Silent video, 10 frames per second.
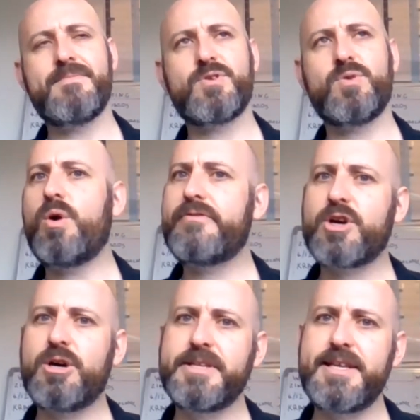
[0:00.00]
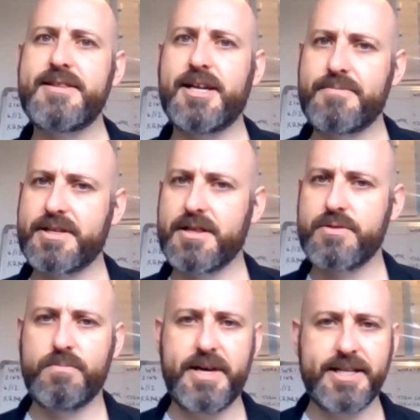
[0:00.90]
So overcoming these
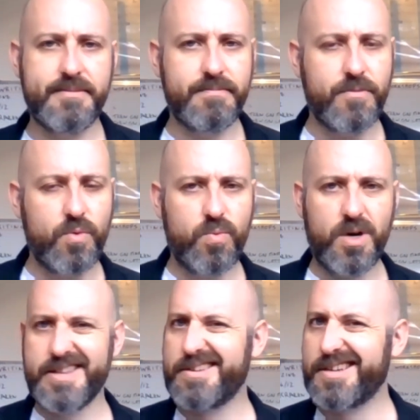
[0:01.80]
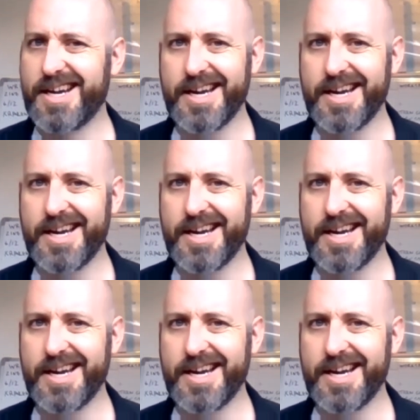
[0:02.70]
obstacles will make them wiser,